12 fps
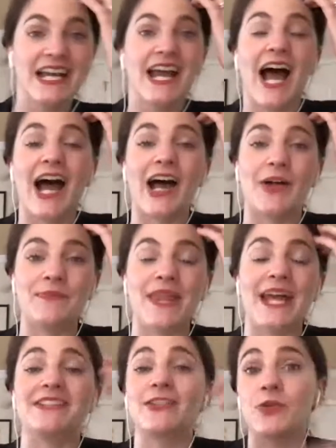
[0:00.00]
um,
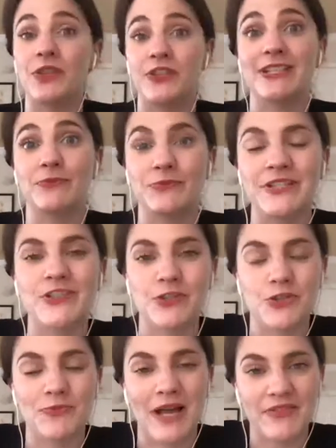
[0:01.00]
and so there's some
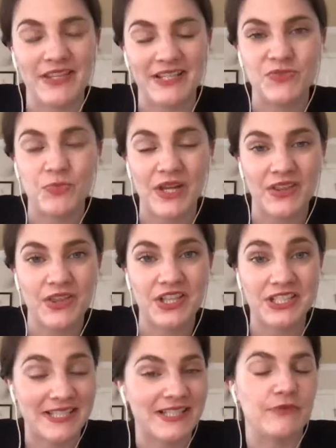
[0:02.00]
research about this with
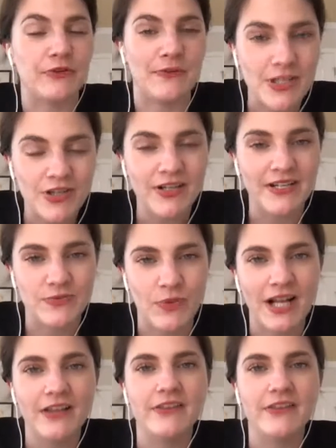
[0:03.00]
disinformation as well.